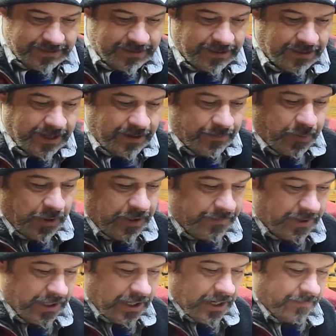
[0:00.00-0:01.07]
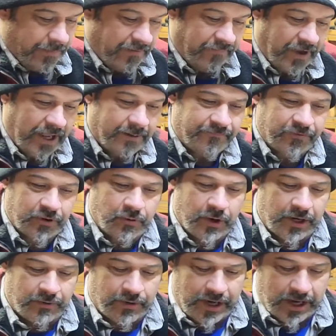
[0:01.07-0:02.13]
They're getting pretty beat up. I've had them for
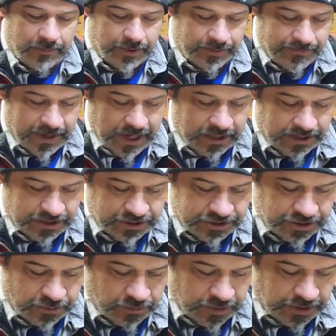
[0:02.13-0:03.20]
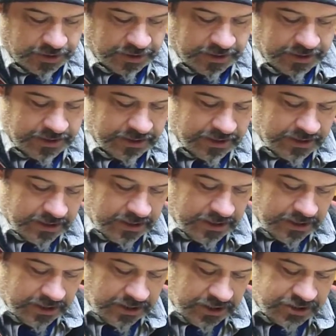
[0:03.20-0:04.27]
quite a while, but man, they sure work good.
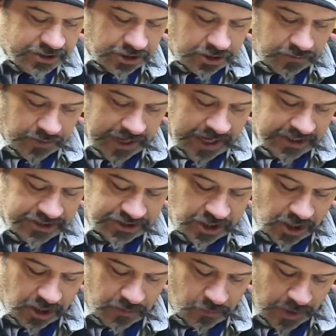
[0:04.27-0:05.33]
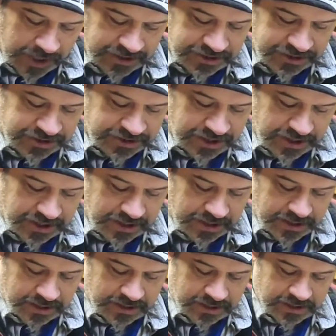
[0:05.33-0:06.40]
These are great start wedges.
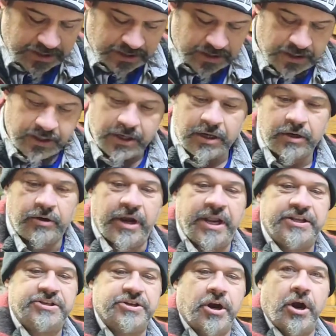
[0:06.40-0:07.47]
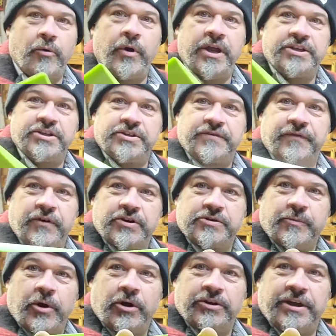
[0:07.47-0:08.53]
Great start wedges for
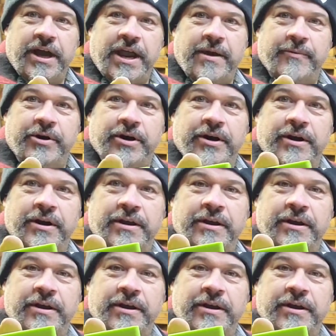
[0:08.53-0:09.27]
small diameter.